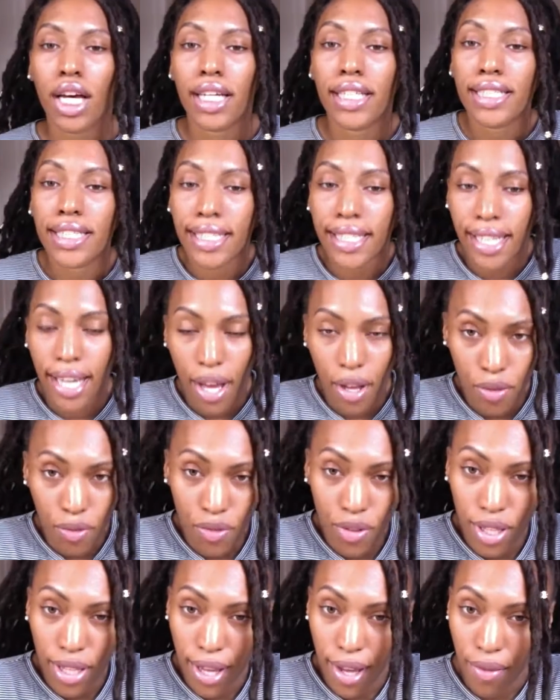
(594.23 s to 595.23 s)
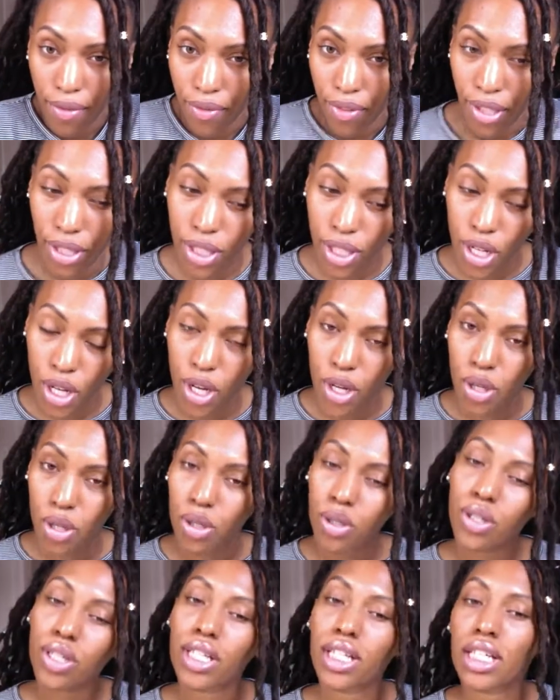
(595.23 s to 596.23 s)
Look out for that
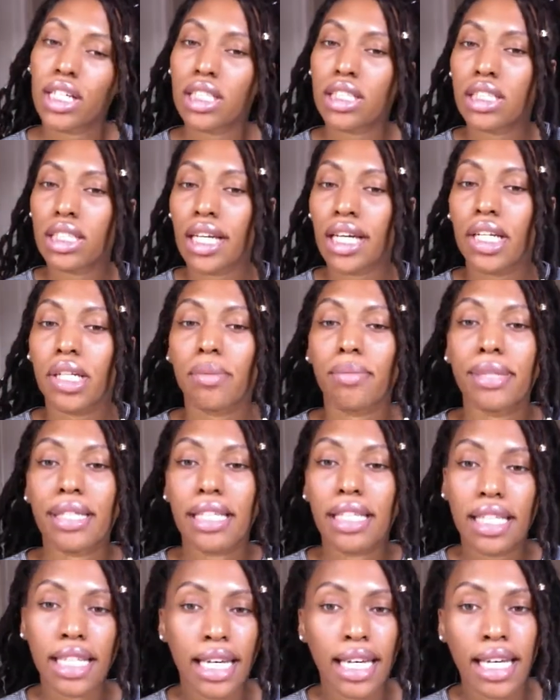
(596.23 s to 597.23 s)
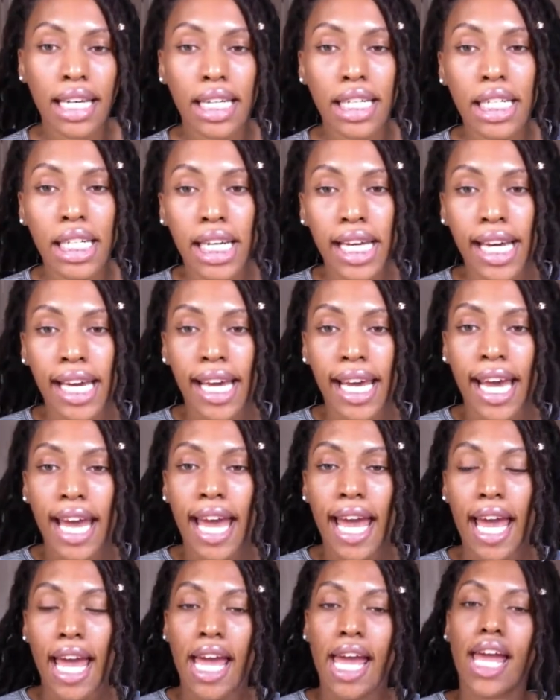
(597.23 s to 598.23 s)
video. It's going to be lit.
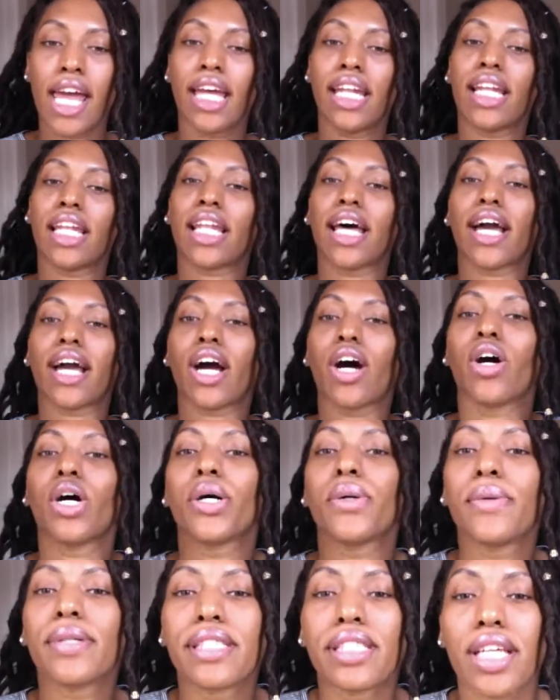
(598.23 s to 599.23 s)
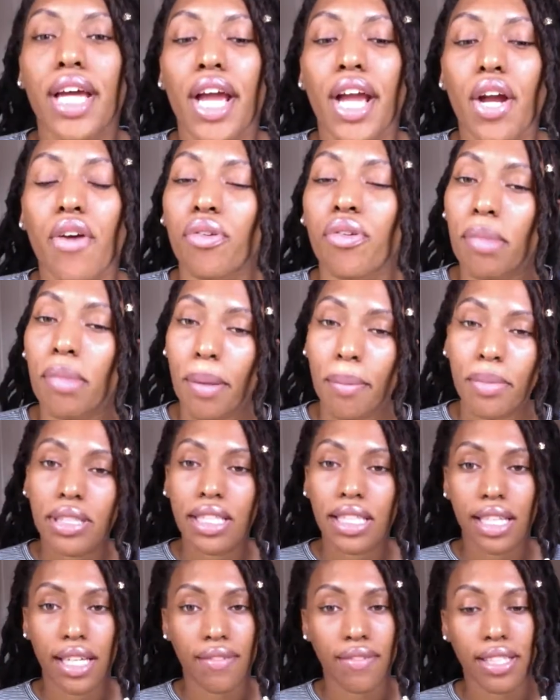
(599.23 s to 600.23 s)
And like I always say, remember
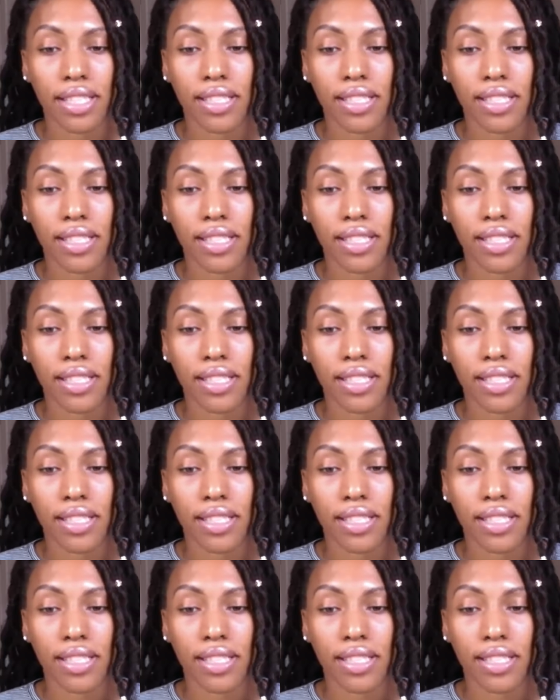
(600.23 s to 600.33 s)
to love